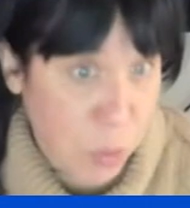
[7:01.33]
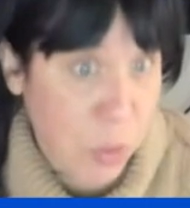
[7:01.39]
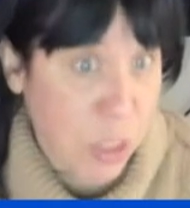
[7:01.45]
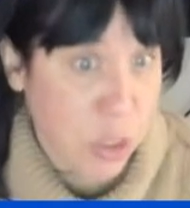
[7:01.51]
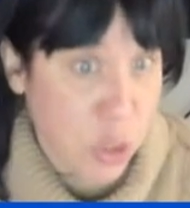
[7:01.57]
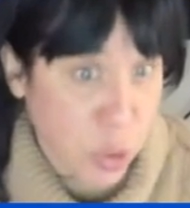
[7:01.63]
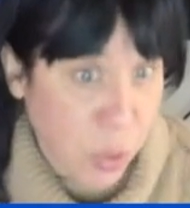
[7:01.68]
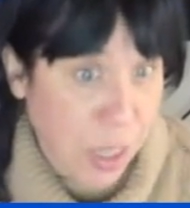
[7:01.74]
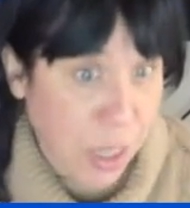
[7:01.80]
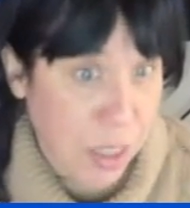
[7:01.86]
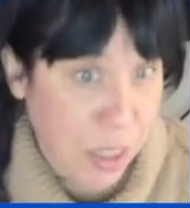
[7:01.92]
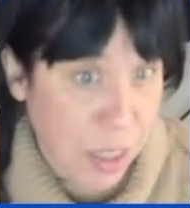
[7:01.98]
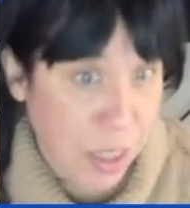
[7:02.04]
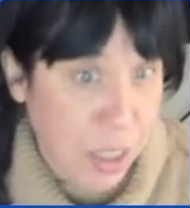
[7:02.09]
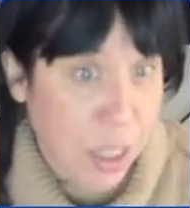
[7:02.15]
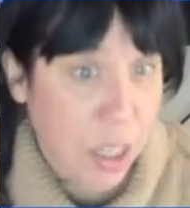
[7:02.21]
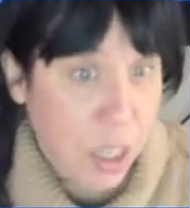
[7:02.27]
really
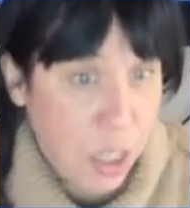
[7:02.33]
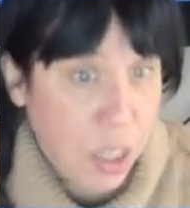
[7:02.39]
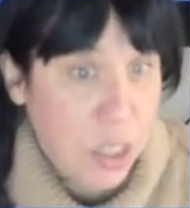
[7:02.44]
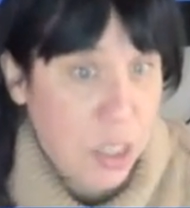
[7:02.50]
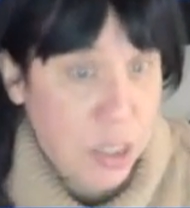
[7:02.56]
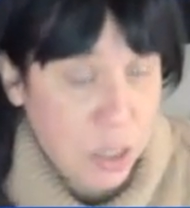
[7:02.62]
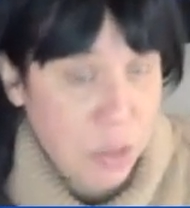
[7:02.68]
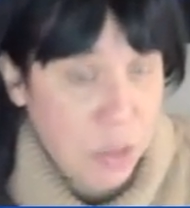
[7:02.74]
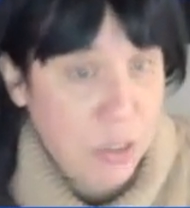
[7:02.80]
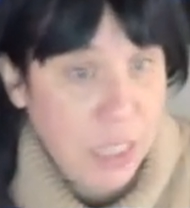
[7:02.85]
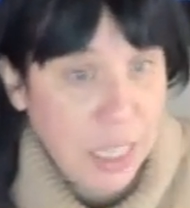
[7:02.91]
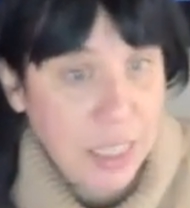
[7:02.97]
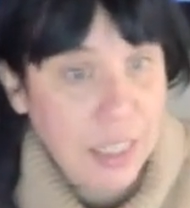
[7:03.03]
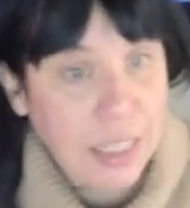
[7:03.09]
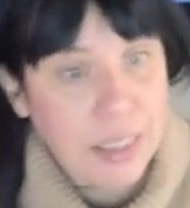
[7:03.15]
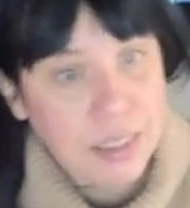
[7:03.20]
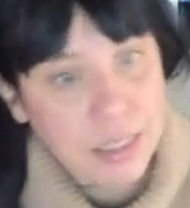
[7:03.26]
struggling. So that,
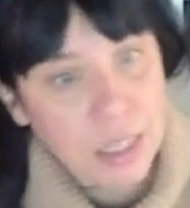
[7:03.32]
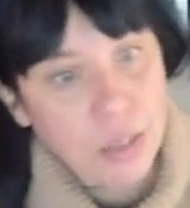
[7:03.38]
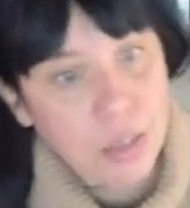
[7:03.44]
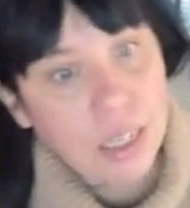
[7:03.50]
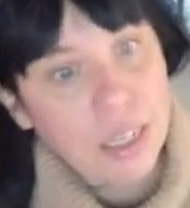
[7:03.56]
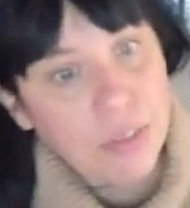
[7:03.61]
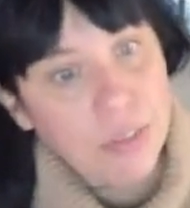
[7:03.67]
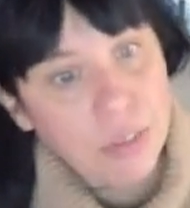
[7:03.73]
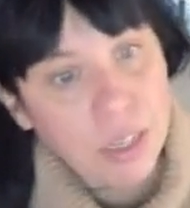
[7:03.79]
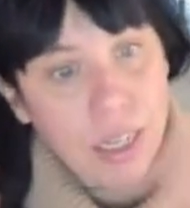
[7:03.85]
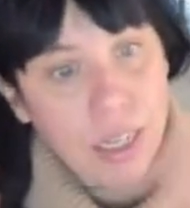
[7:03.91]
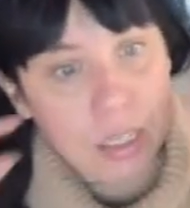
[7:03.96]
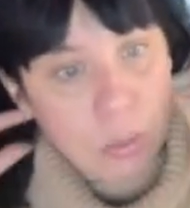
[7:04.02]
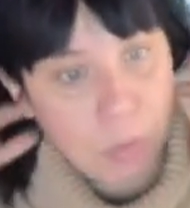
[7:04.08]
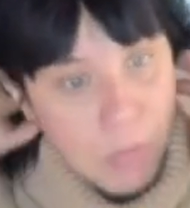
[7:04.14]
let's say, you can have a class